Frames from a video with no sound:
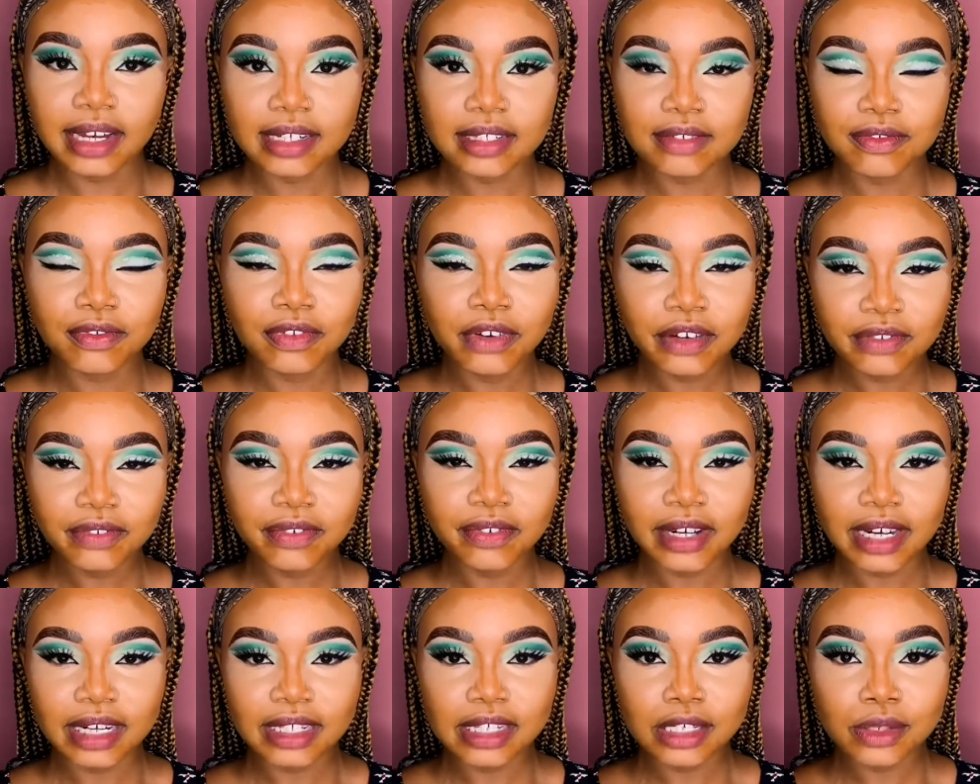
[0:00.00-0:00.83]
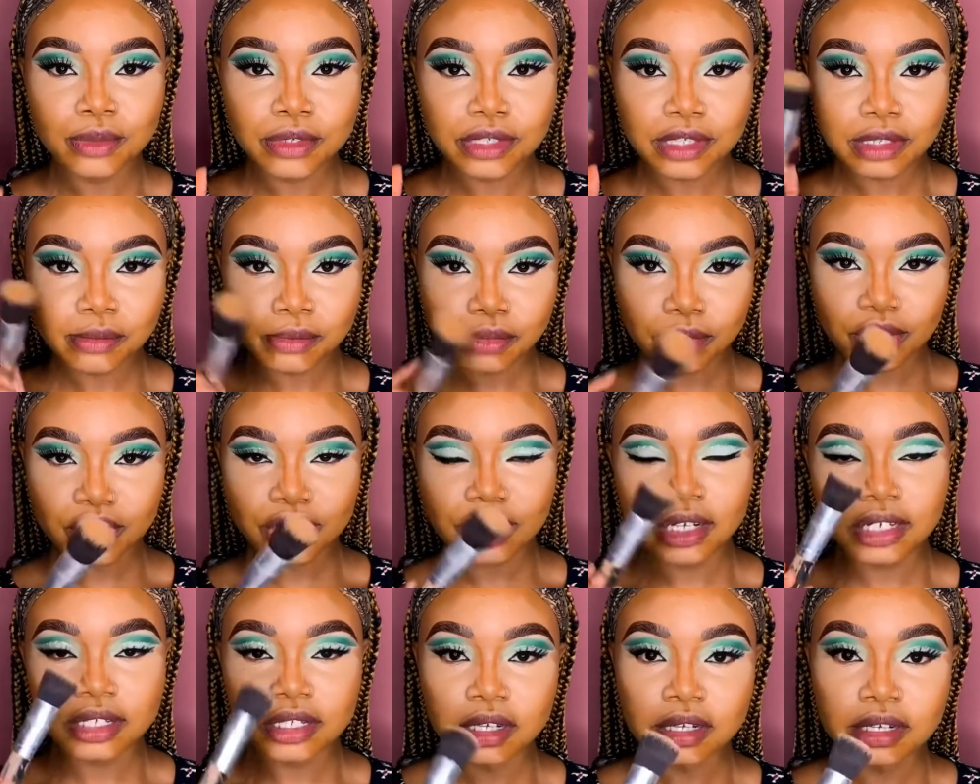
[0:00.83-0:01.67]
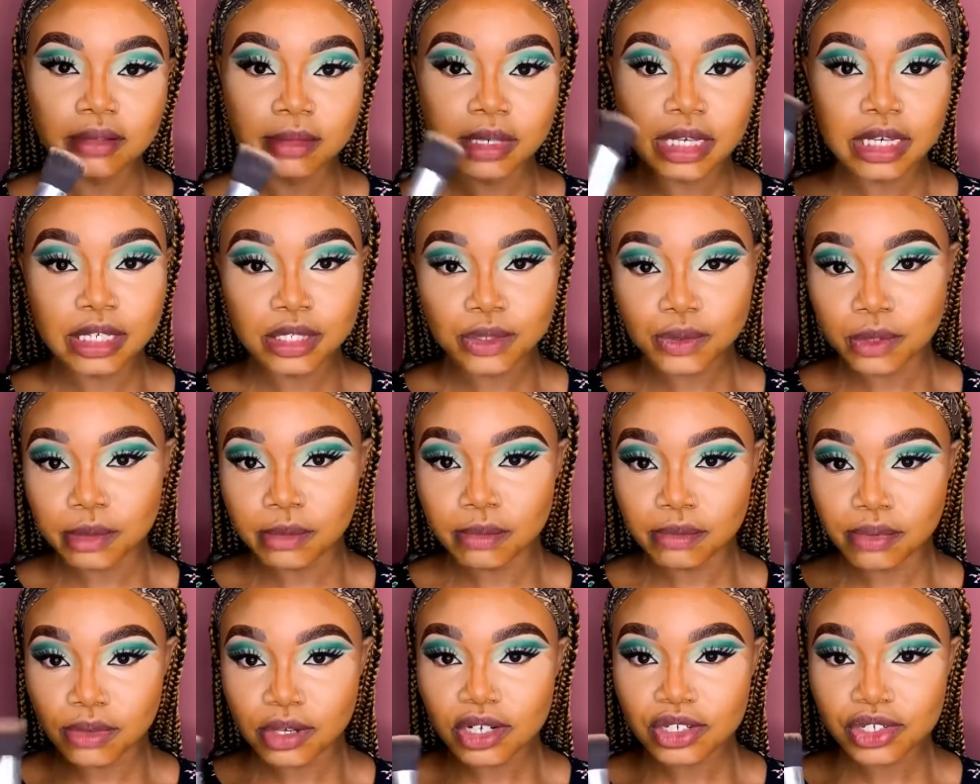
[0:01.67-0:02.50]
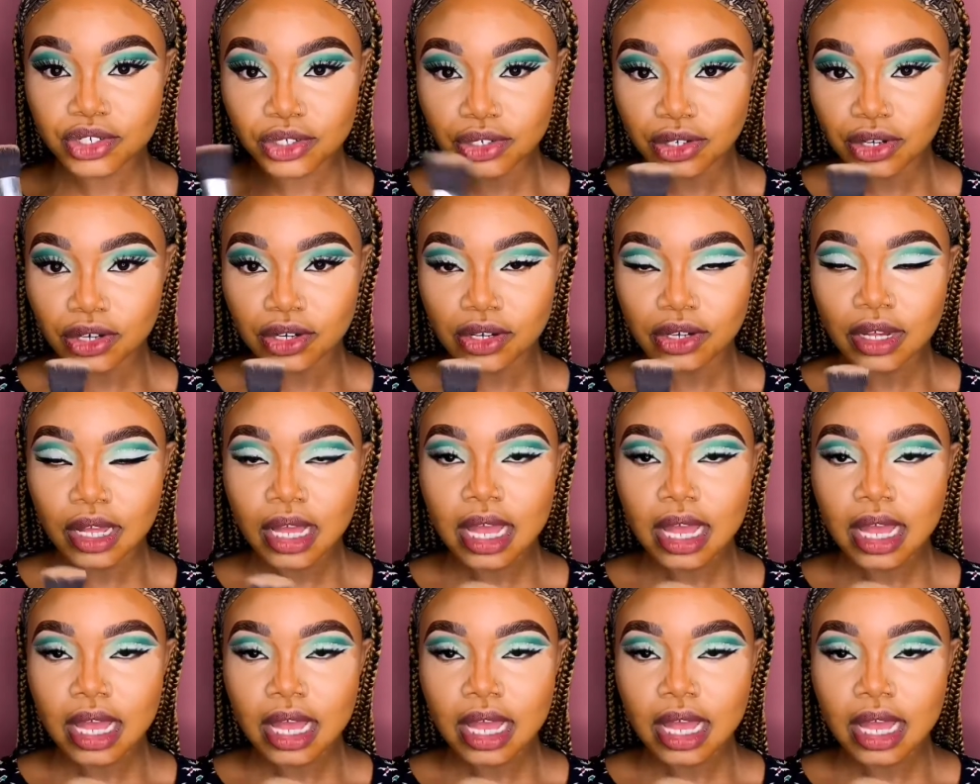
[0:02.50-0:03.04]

Fun fact, this was the brush that turned me into a brush girl,